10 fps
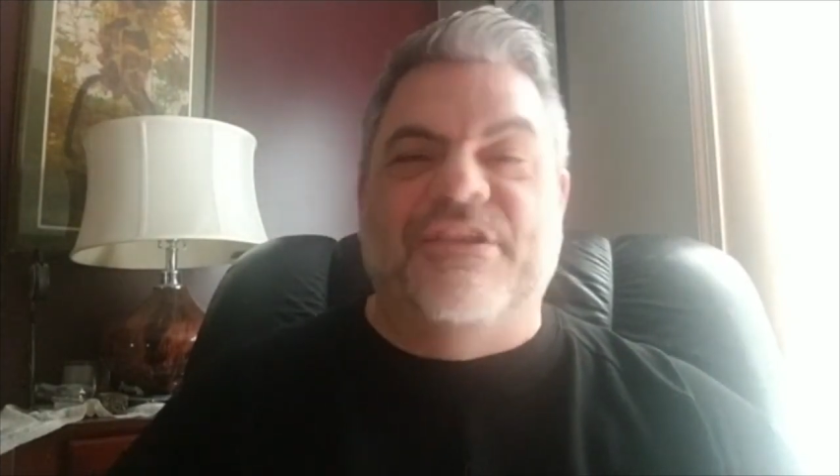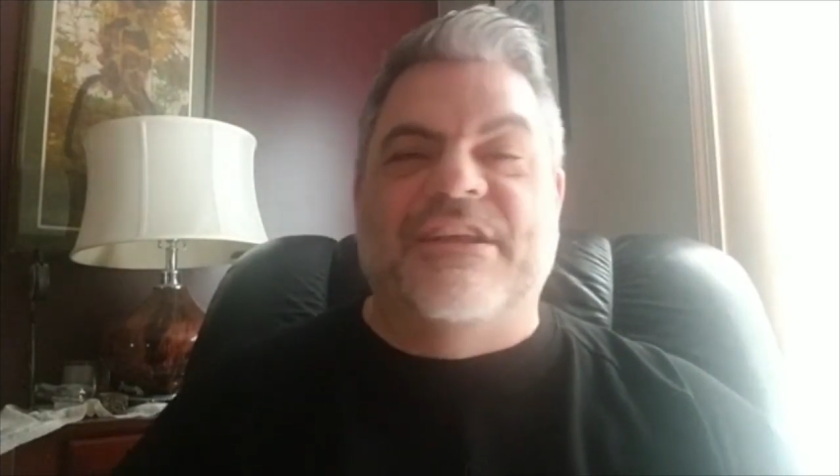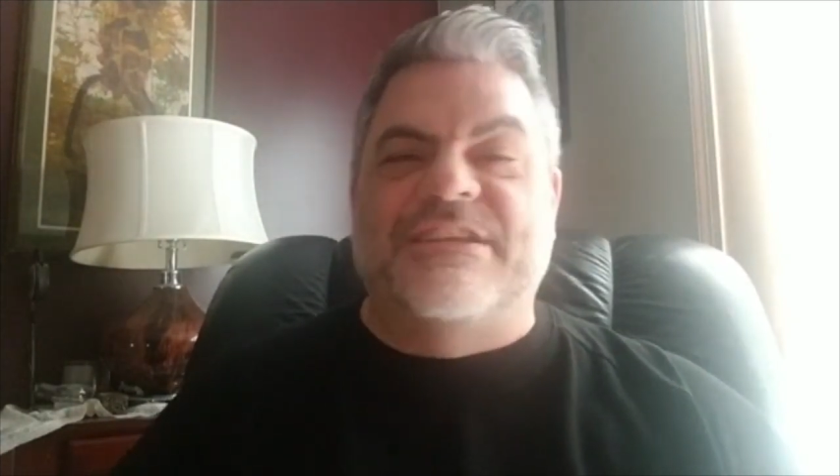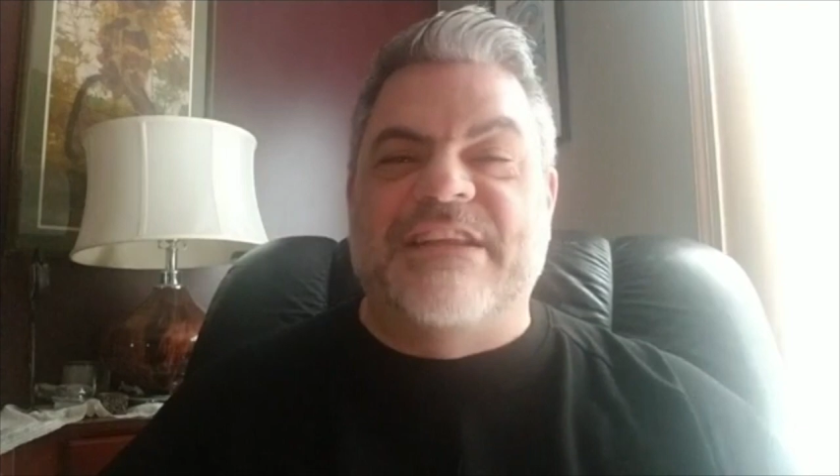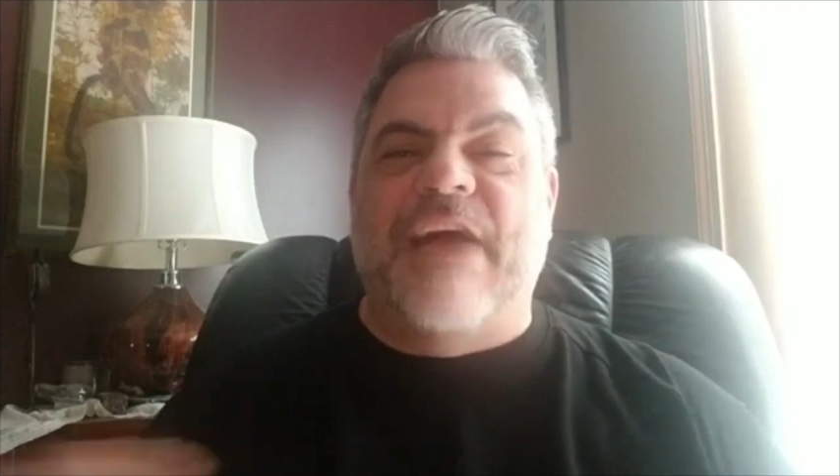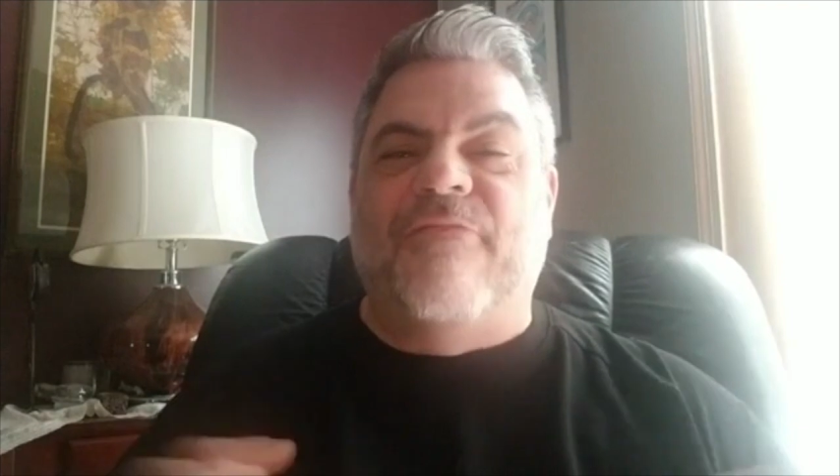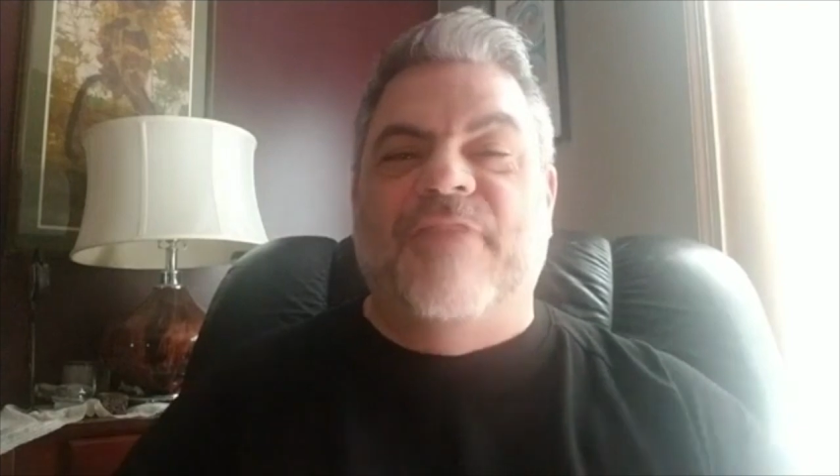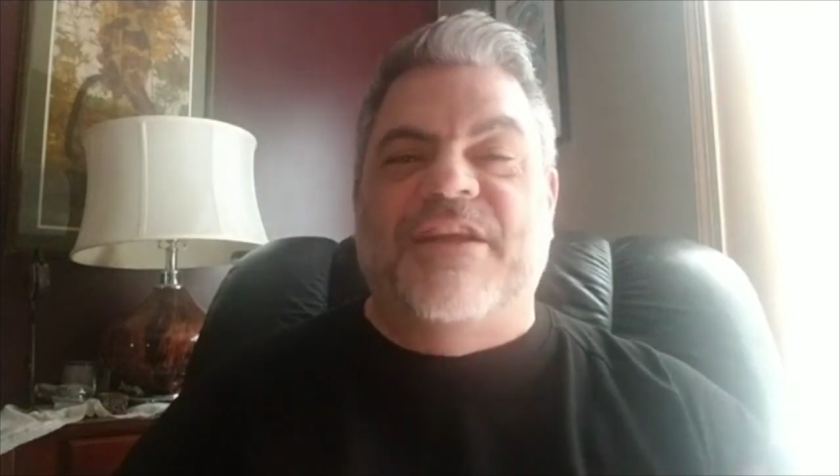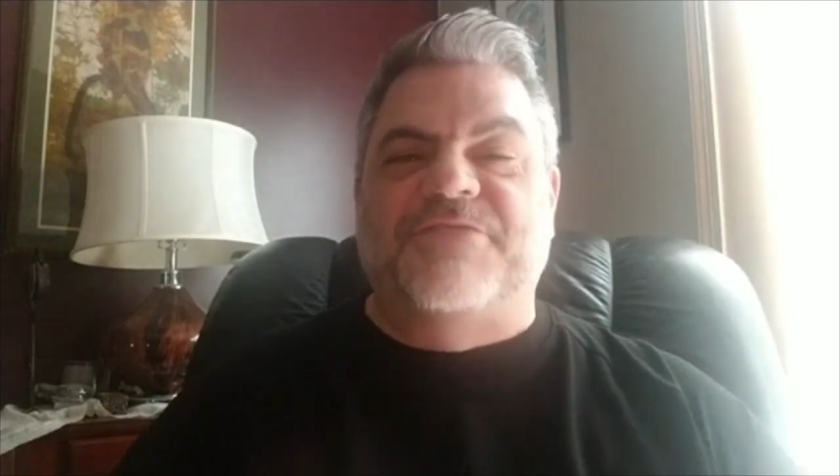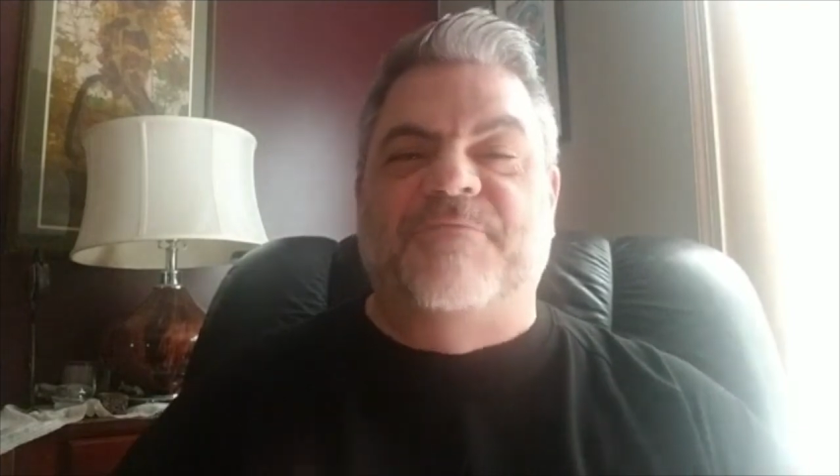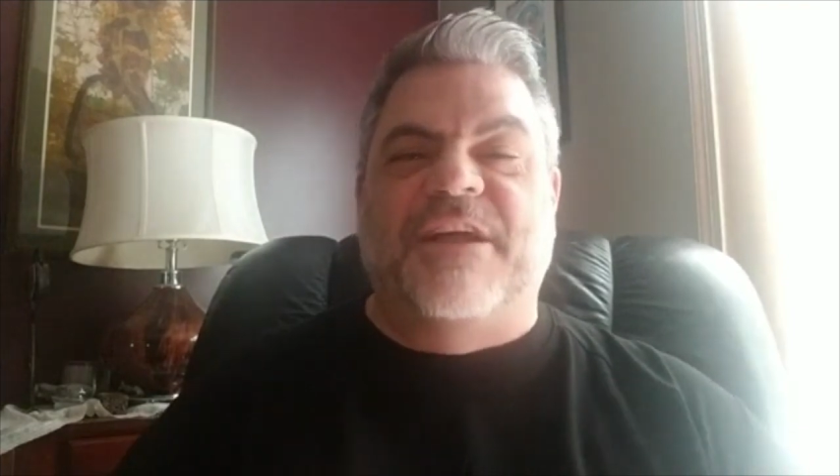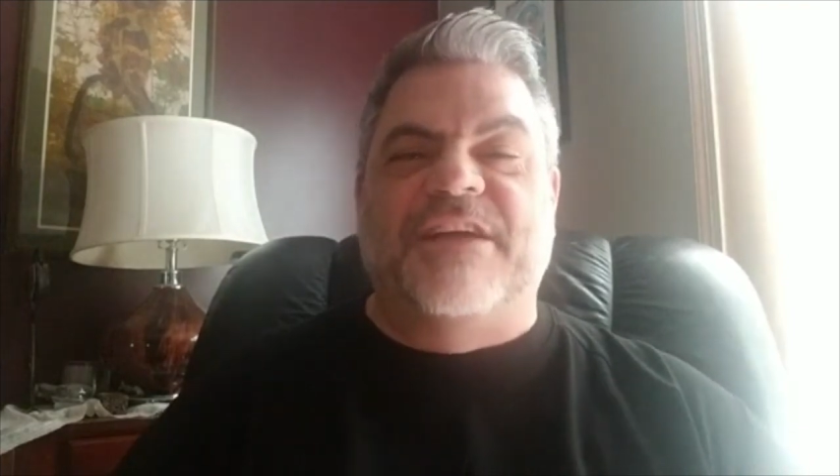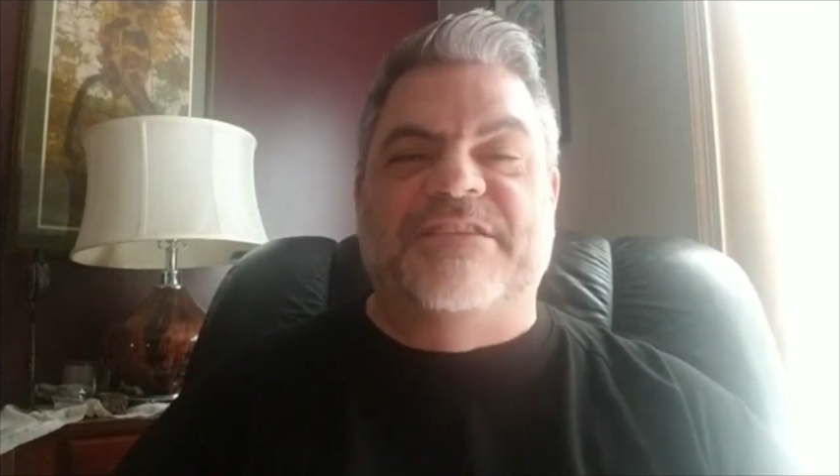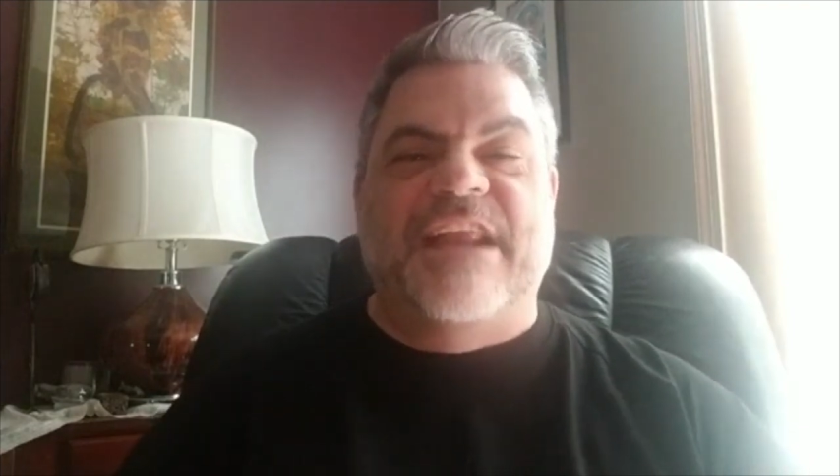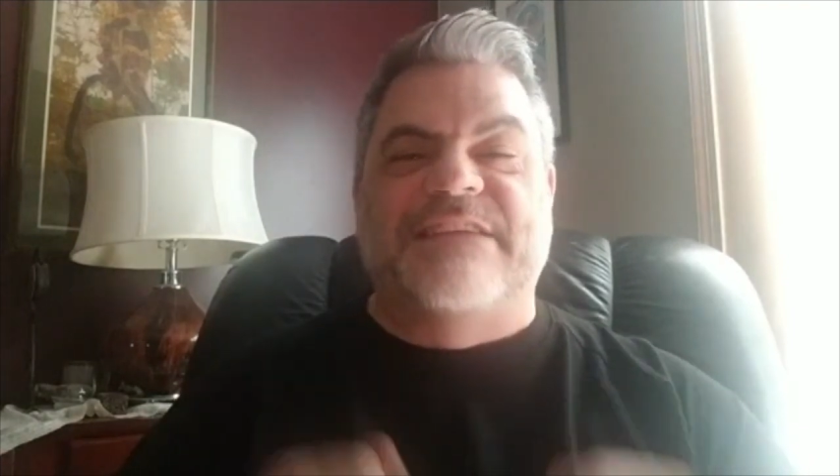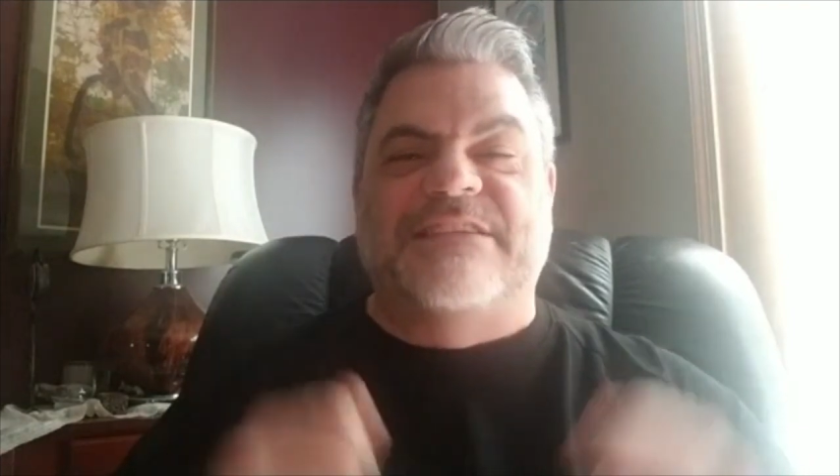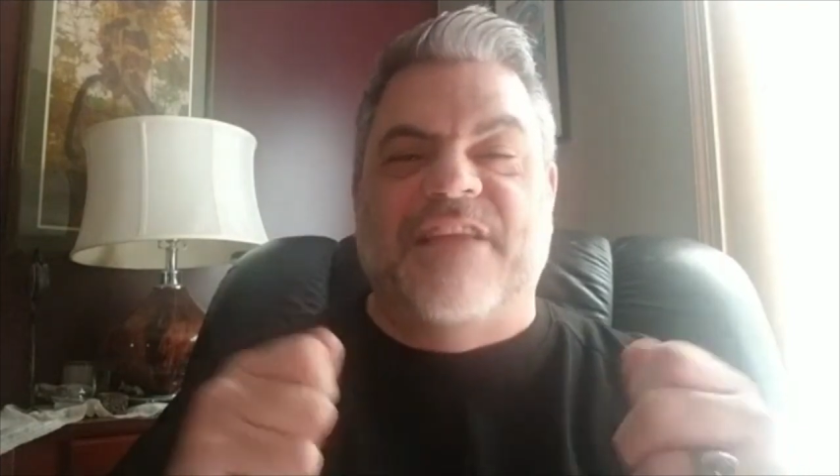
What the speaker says: And it's not rich because it has a